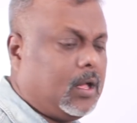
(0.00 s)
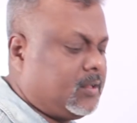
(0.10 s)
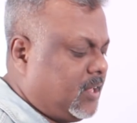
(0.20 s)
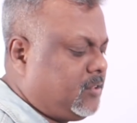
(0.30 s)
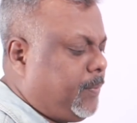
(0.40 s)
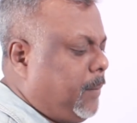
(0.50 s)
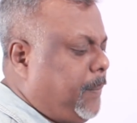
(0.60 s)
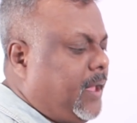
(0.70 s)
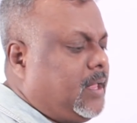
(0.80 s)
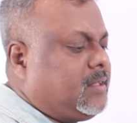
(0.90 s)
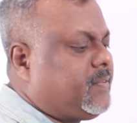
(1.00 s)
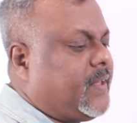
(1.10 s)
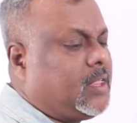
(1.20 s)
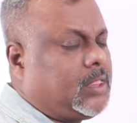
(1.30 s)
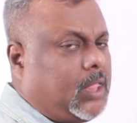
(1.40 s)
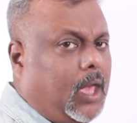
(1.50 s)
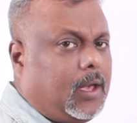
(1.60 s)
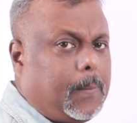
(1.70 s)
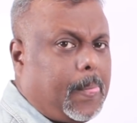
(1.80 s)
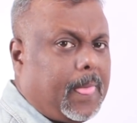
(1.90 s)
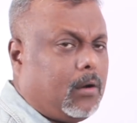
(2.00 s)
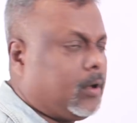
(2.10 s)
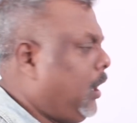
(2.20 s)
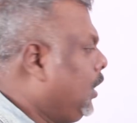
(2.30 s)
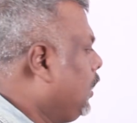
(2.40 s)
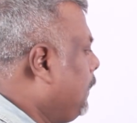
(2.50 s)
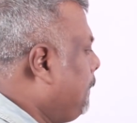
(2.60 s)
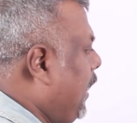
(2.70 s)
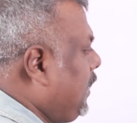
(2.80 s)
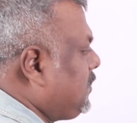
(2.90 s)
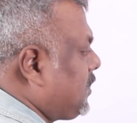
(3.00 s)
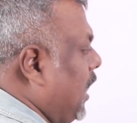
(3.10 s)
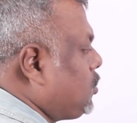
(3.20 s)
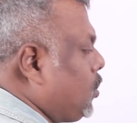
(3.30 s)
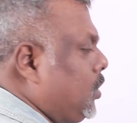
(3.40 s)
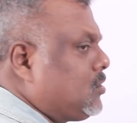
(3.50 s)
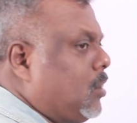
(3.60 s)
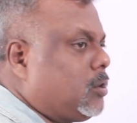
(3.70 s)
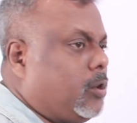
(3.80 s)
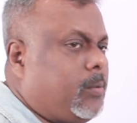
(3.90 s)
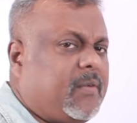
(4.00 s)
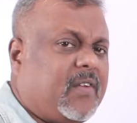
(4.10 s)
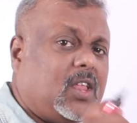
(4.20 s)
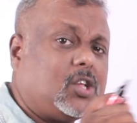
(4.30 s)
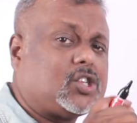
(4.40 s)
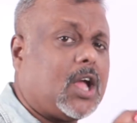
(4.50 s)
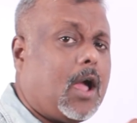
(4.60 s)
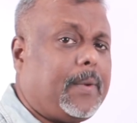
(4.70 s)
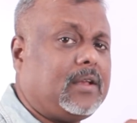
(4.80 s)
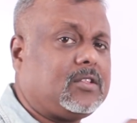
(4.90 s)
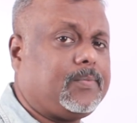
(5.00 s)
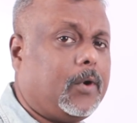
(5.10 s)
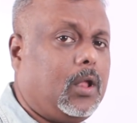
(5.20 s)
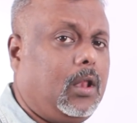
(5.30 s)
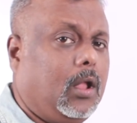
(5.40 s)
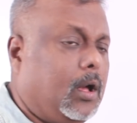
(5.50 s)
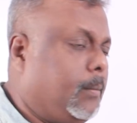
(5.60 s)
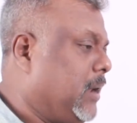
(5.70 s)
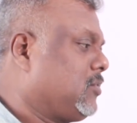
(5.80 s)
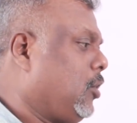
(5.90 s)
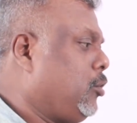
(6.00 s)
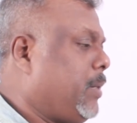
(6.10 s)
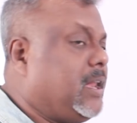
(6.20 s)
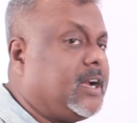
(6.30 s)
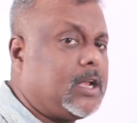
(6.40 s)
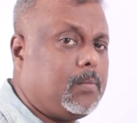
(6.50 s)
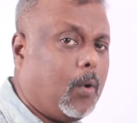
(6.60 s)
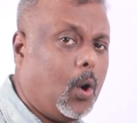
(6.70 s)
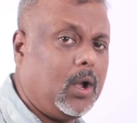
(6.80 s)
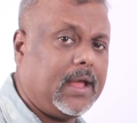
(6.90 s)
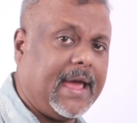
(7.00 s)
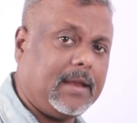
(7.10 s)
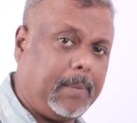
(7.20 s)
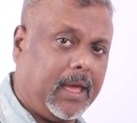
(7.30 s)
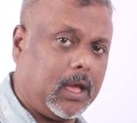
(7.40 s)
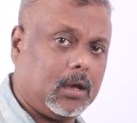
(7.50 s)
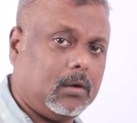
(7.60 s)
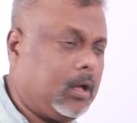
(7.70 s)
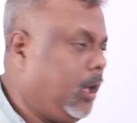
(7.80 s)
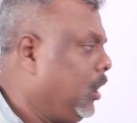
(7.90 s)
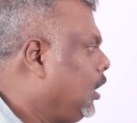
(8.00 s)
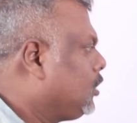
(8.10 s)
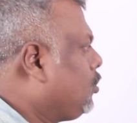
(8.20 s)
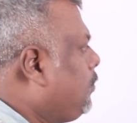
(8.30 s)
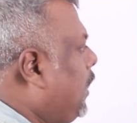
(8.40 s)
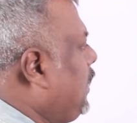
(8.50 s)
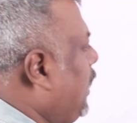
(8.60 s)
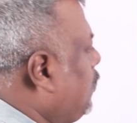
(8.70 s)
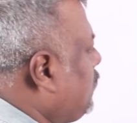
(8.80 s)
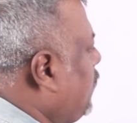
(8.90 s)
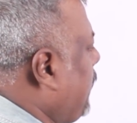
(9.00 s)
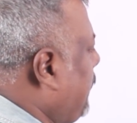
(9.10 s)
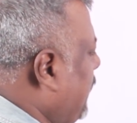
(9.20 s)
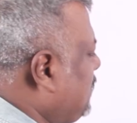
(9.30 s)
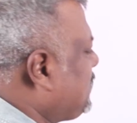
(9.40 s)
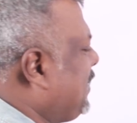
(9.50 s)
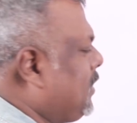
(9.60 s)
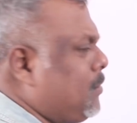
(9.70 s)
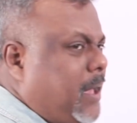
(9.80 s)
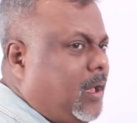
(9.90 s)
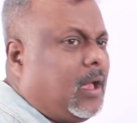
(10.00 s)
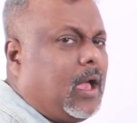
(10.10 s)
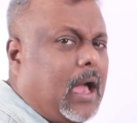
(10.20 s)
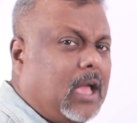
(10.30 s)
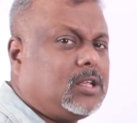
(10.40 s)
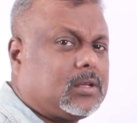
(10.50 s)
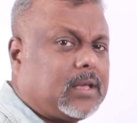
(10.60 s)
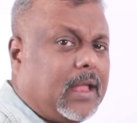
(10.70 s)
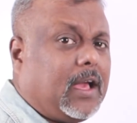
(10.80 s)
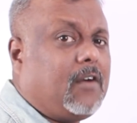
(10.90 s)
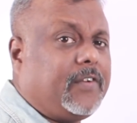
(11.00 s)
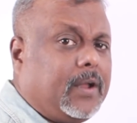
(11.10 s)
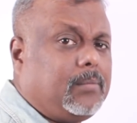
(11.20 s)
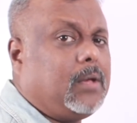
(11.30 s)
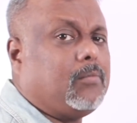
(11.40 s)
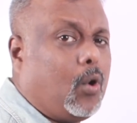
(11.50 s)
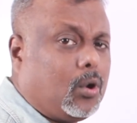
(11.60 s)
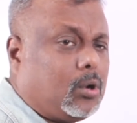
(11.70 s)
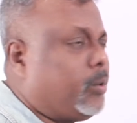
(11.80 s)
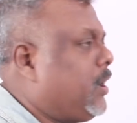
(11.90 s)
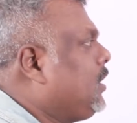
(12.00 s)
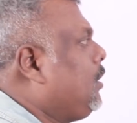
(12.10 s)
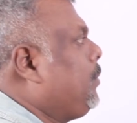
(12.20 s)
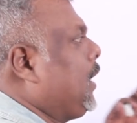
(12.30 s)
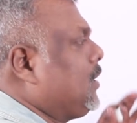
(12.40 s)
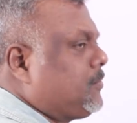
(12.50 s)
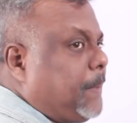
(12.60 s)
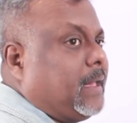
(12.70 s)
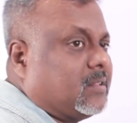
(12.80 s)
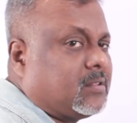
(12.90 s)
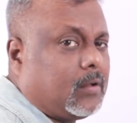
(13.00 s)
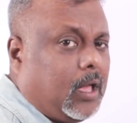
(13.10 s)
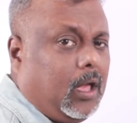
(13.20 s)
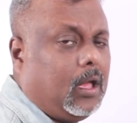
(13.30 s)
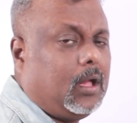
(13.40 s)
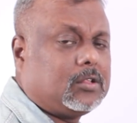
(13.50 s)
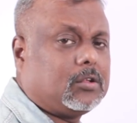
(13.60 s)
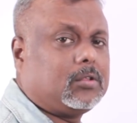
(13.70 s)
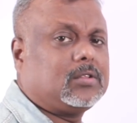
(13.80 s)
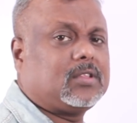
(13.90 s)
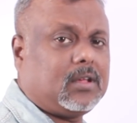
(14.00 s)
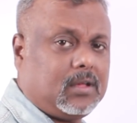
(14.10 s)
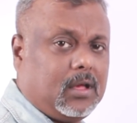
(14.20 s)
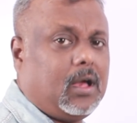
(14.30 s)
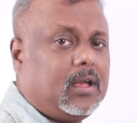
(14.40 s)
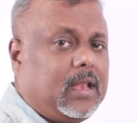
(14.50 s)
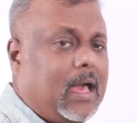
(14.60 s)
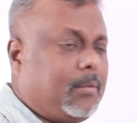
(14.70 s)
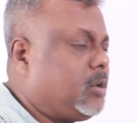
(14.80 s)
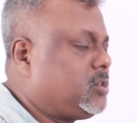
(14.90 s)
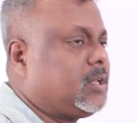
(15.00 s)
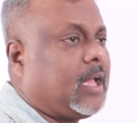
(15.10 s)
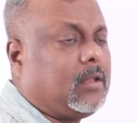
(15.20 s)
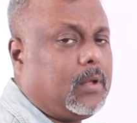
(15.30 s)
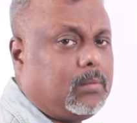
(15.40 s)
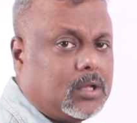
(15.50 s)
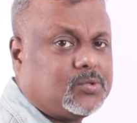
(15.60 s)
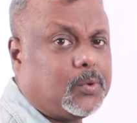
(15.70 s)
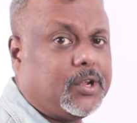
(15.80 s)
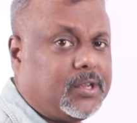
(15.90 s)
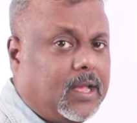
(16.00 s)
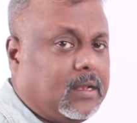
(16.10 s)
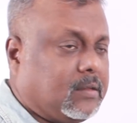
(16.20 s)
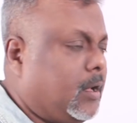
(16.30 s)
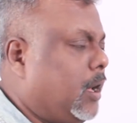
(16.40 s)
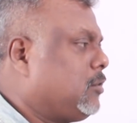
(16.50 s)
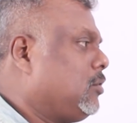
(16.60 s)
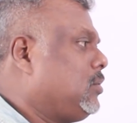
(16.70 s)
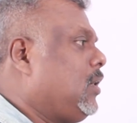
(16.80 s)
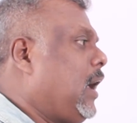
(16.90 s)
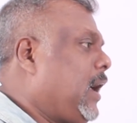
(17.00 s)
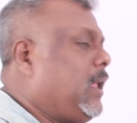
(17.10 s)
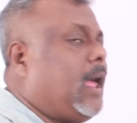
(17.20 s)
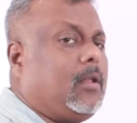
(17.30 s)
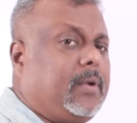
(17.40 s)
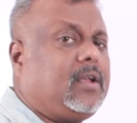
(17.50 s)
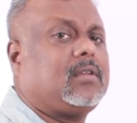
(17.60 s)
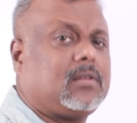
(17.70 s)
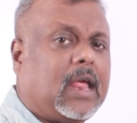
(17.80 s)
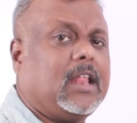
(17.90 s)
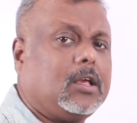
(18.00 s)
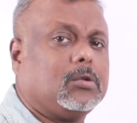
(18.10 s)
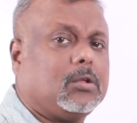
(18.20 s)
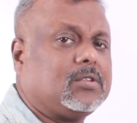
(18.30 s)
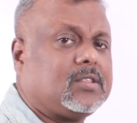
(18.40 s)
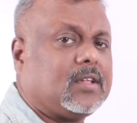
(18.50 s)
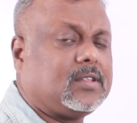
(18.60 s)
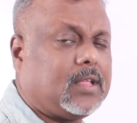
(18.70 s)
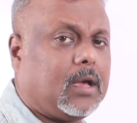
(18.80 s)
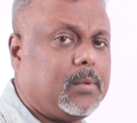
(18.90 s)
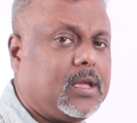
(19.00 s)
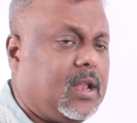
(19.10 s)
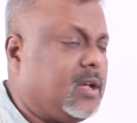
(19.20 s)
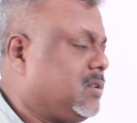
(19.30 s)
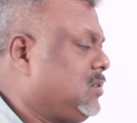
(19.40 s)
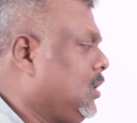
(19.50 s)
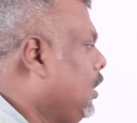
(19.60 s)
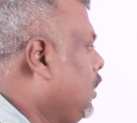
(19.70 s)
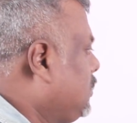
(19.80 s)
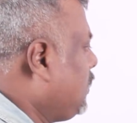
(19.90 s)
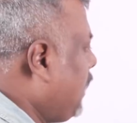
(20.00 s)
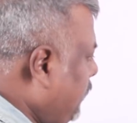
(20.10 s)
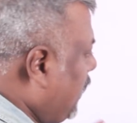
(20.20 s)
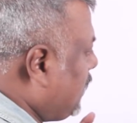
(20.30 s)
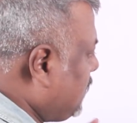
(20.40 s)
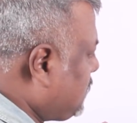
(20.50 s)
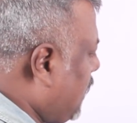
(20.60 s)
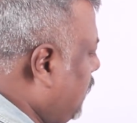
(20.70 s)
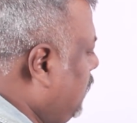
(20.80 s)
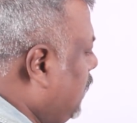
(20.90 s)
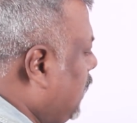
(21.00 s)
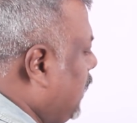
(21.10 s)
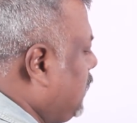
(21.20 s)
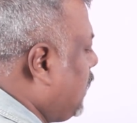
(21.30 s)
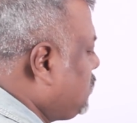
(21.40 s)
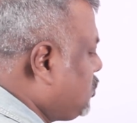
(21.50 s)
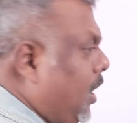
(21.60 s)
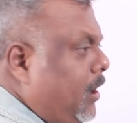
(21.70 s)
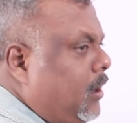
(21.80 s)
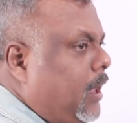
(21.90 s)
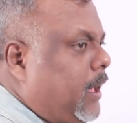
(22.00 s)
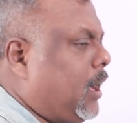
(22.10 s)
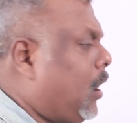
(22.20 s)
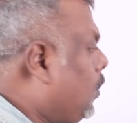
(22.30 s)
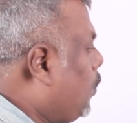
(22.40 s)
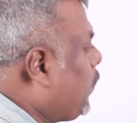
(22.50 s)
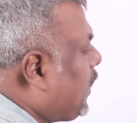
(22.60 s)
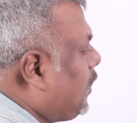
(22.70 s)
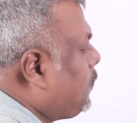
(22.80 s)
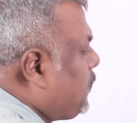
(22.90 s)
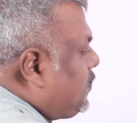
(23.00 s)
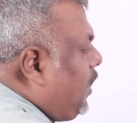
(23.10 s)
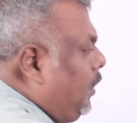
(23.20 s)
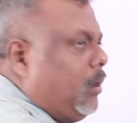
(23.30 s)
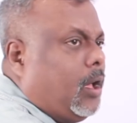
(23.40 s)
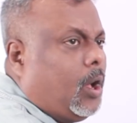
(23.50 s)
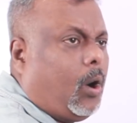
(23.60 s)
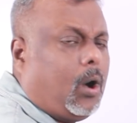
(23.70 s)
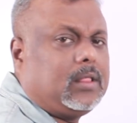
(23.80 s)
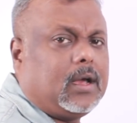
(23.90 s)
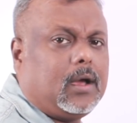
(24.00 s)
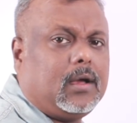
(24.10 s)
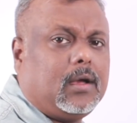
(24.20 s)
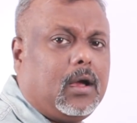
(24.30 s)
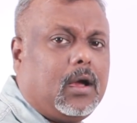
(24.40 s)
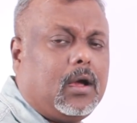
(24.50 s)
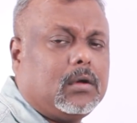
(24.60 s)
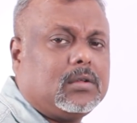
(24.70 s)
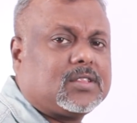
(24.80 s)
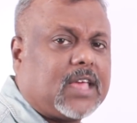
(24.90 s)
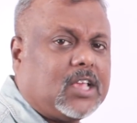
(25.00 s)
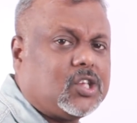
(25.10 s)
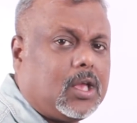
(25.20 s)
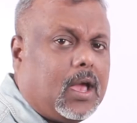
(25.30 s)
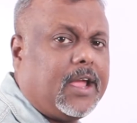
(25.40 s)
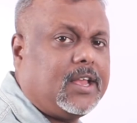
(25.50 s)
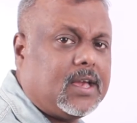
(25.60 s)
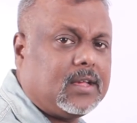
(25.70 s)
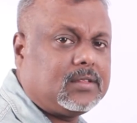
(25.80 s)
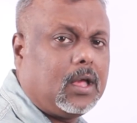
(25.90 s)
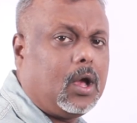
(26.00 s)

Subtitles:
Since my pen is very thick, okay, my sketching is not going to be very sharp and small, but it's going to be a little bold and big, okay. So my layout of the paper is little big. I can comfortably more do it in a bigger space, okay. So those elaboration can be much more detailed. So again, I'll be telling you those things in the coming classes. So let me understand in nutshell like how we can represent all the sketching ideas,